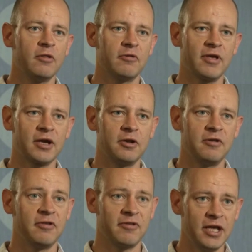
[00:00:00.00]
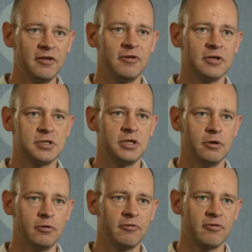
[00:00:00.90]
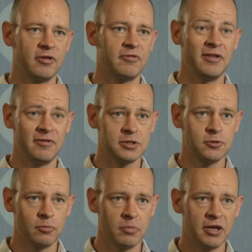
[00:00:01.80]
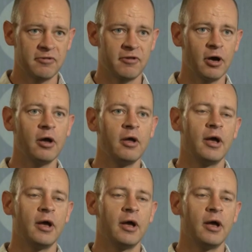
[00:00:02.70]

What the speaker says: The second is it's easier to use, it's easier to administer.